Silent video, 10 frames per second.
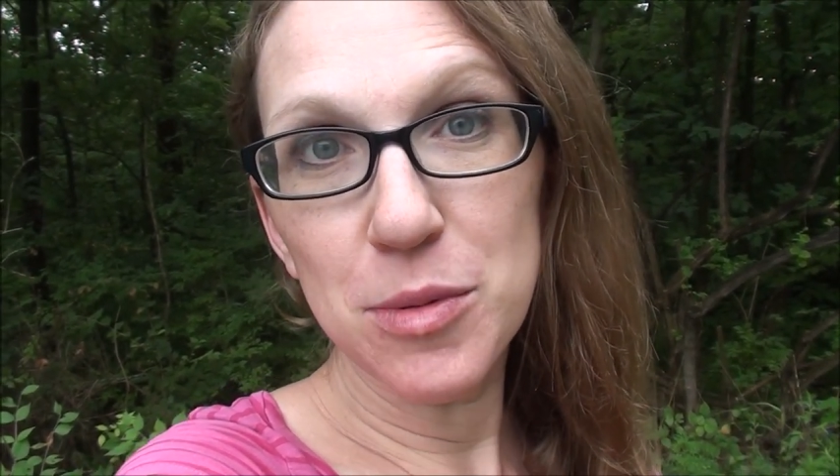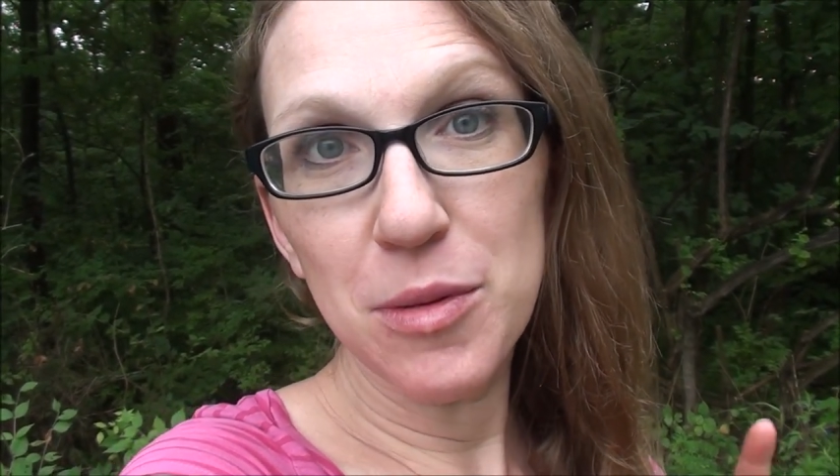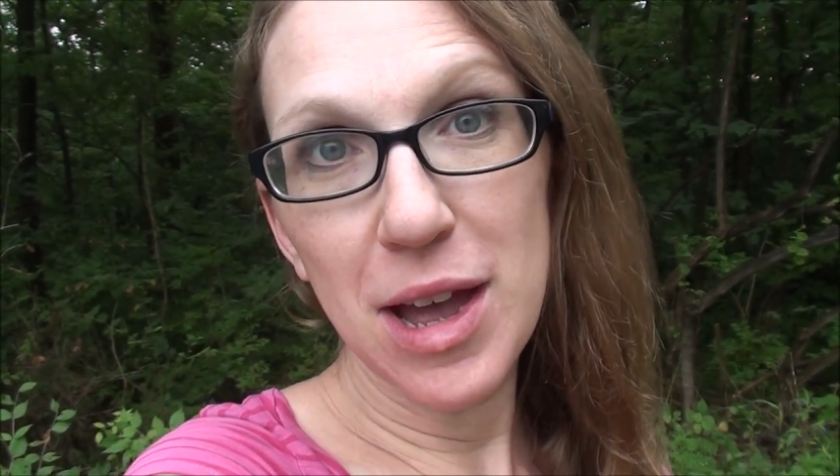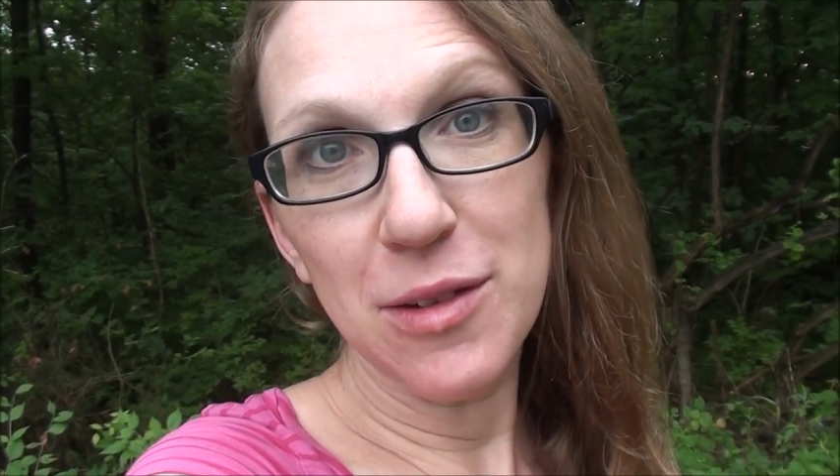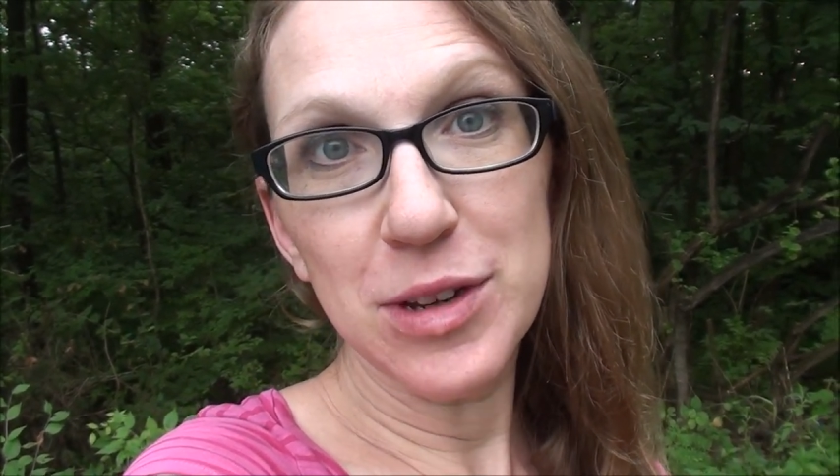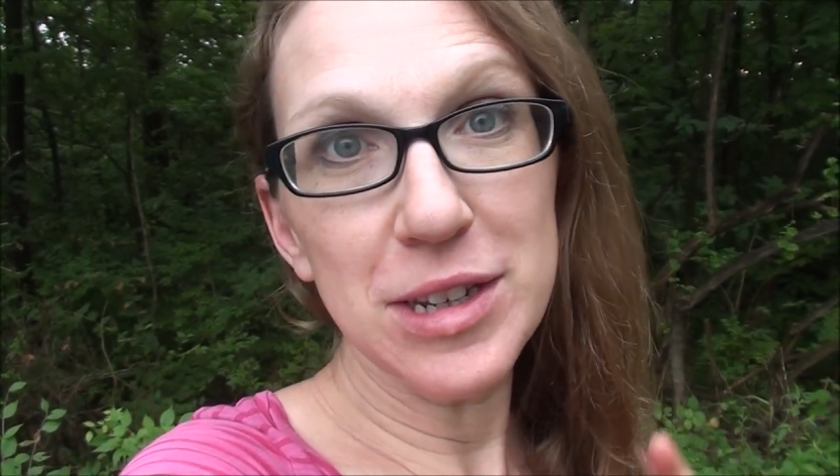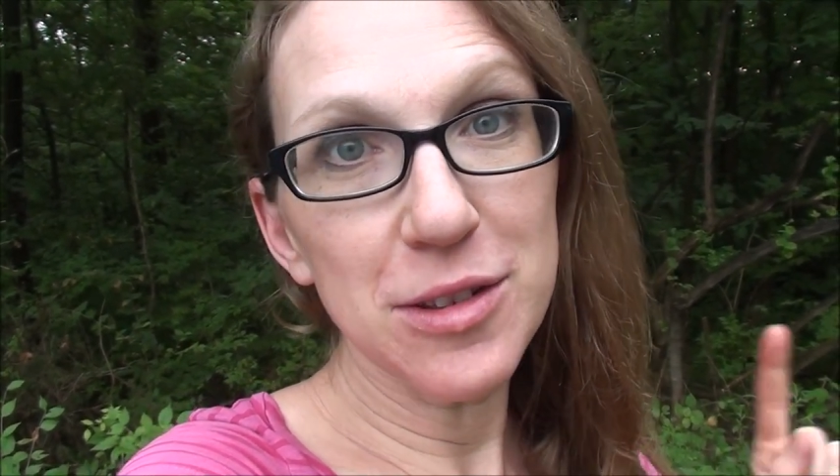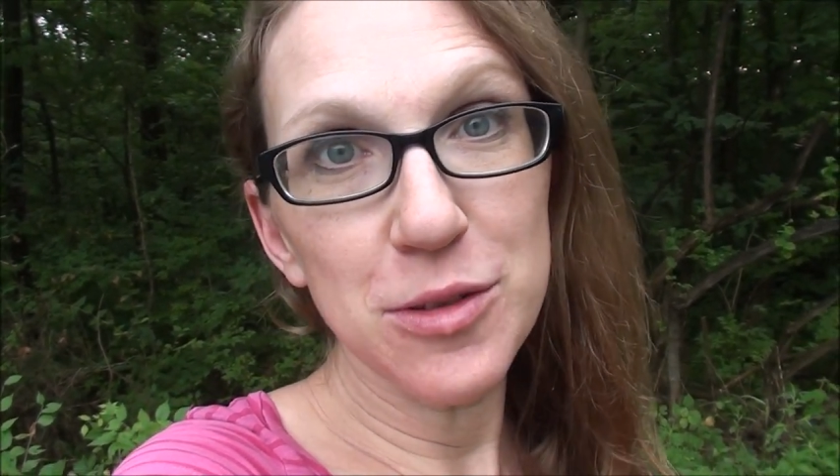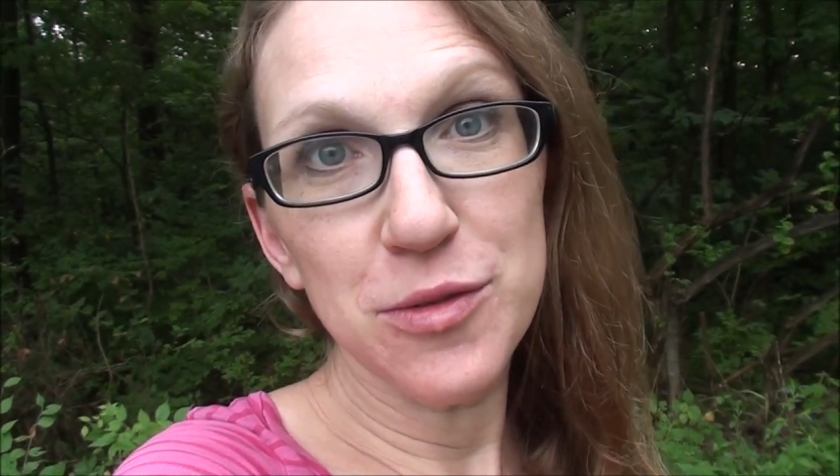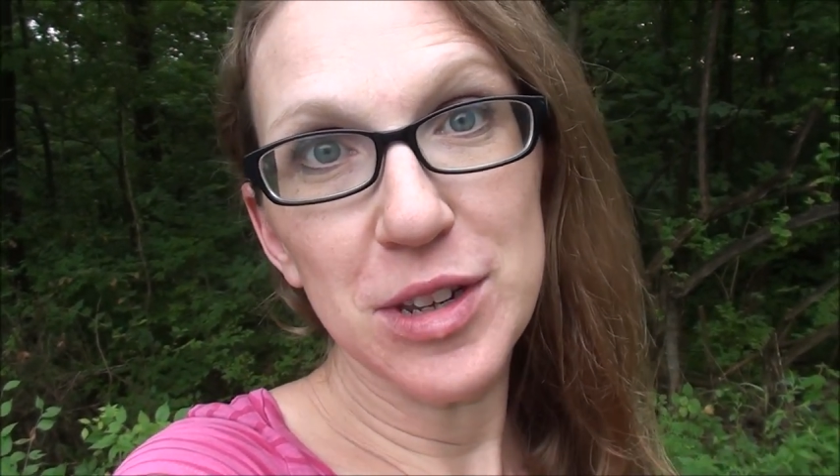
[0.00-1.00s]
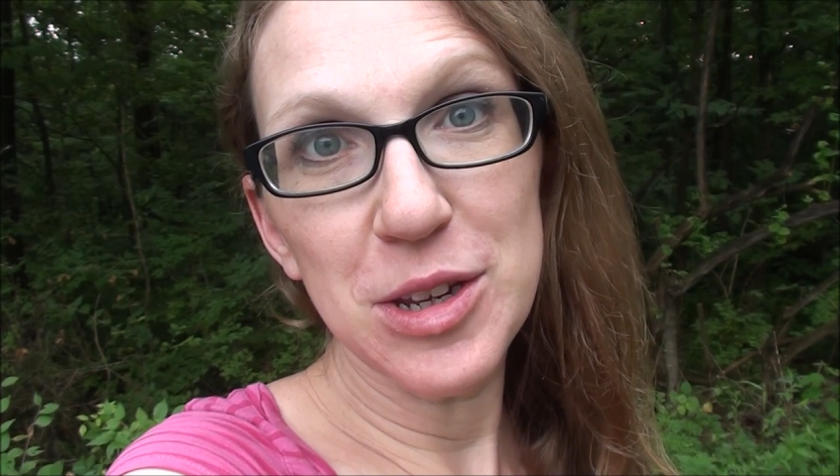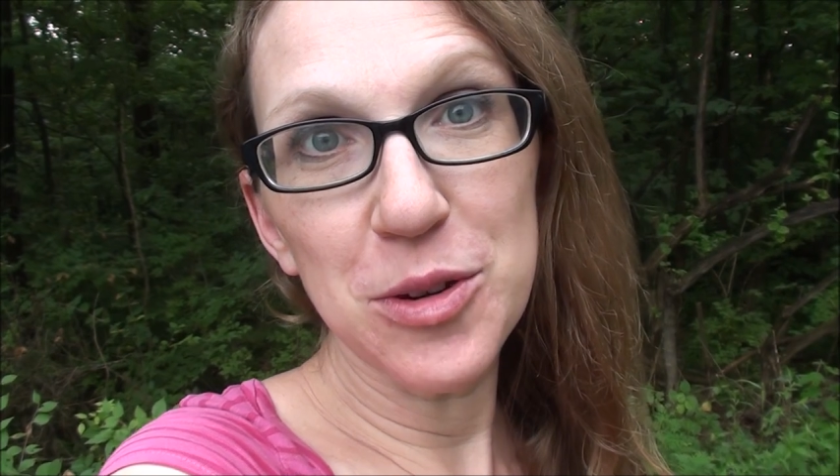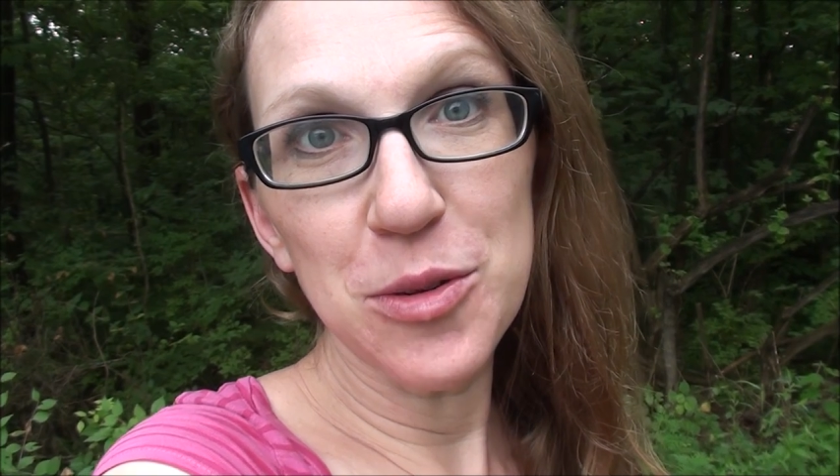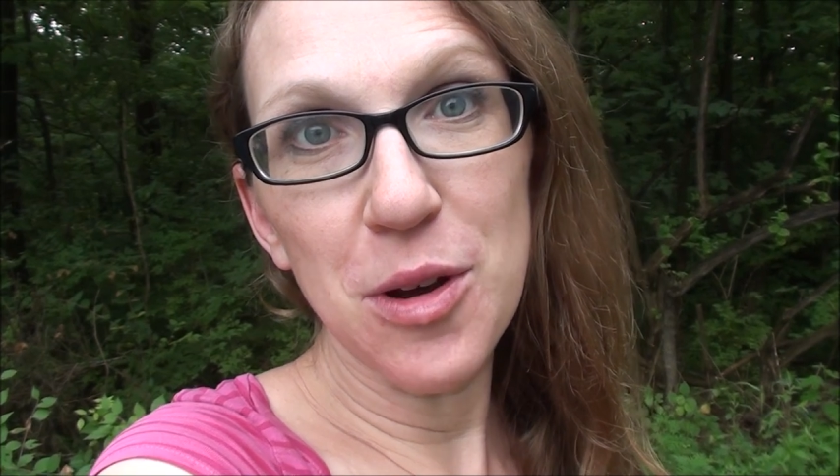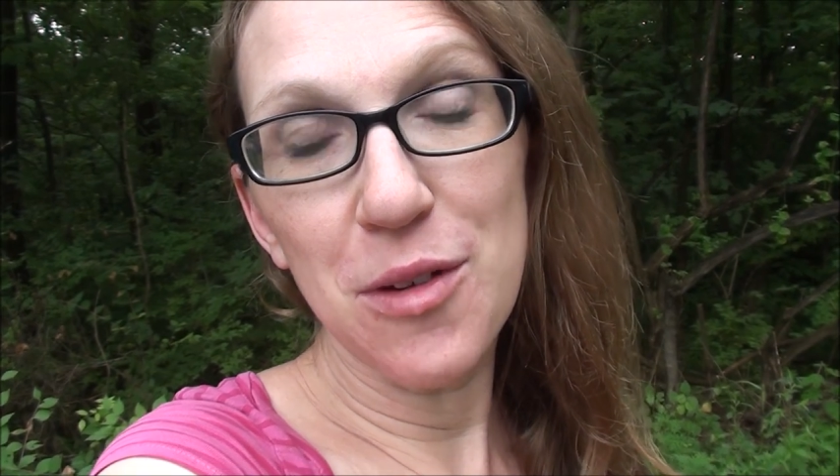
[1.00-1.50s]
we will have another
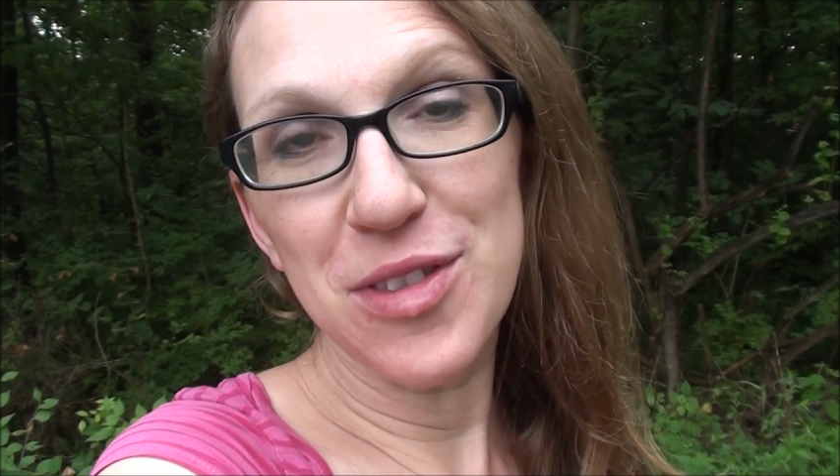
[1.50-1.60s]
video